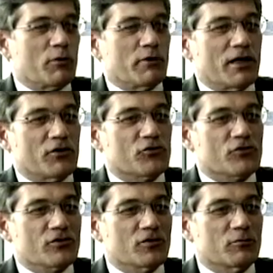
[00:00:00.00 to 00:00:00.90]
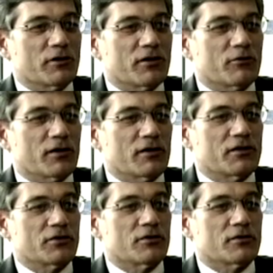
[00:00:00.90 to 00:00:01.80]
what makes somebody a great
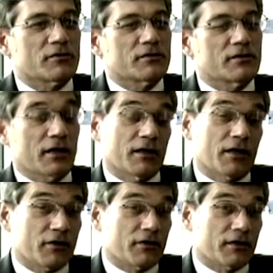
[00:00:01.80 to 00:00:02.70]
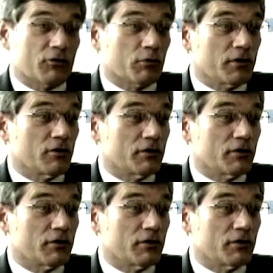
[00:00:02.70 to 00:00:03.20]
leader, and I think that's what Niel